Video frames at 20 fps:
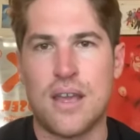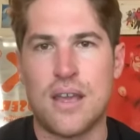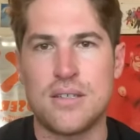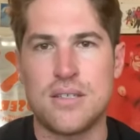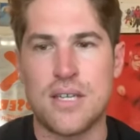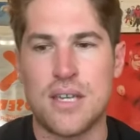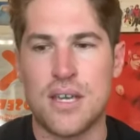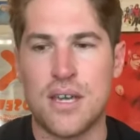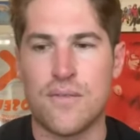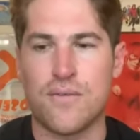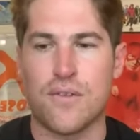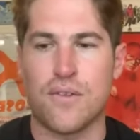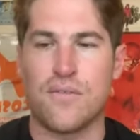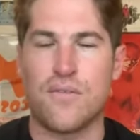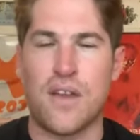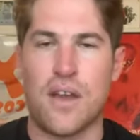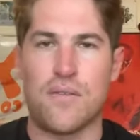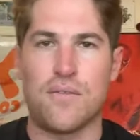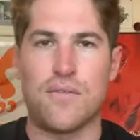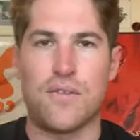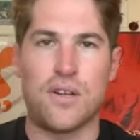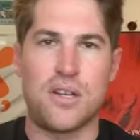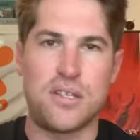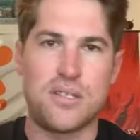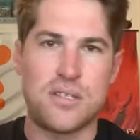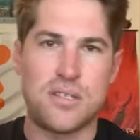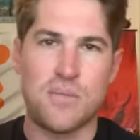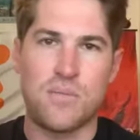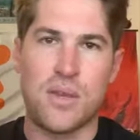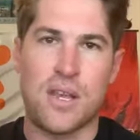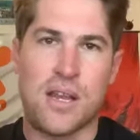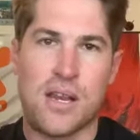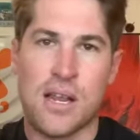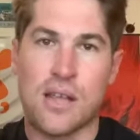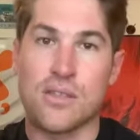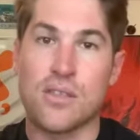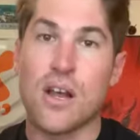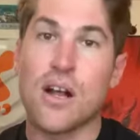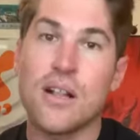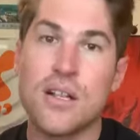idea for found footage to be an
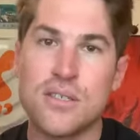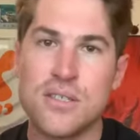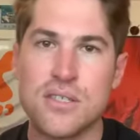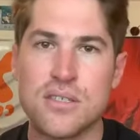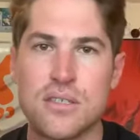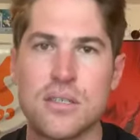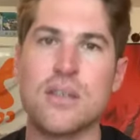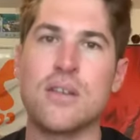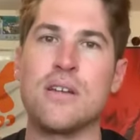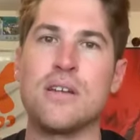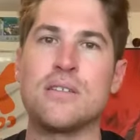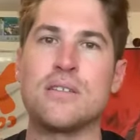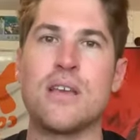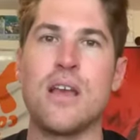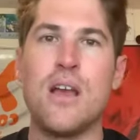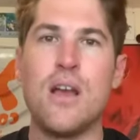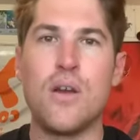anthology series,